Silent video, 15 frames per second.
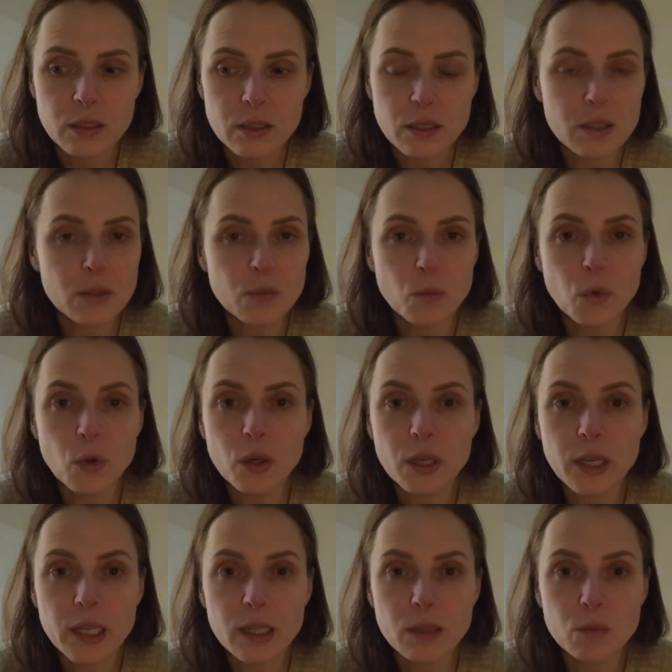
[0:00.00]
doesn't work
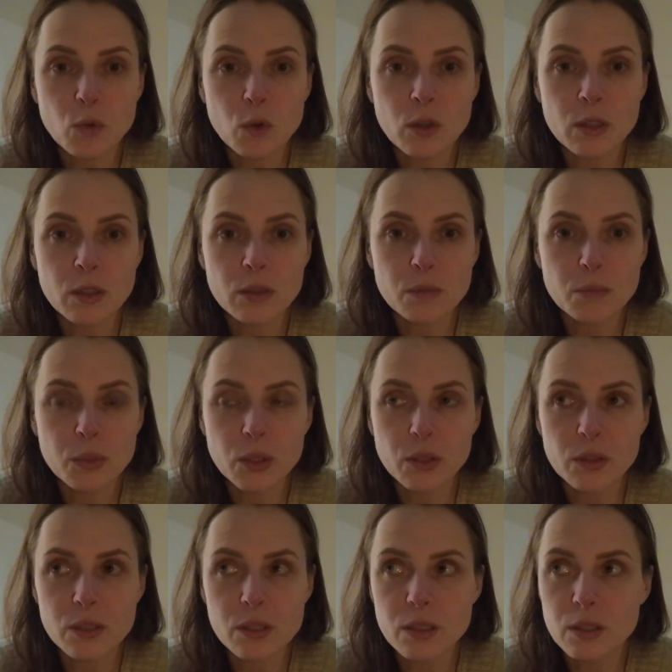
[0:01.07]
anymore,
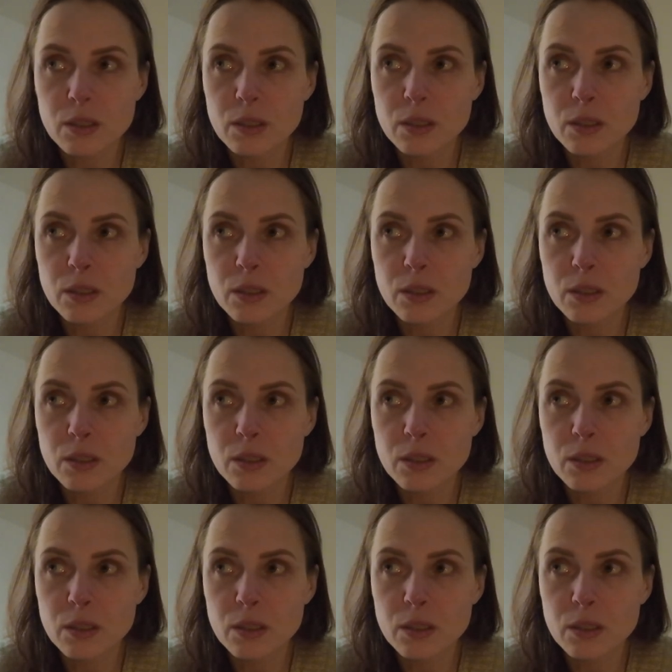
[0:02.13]
because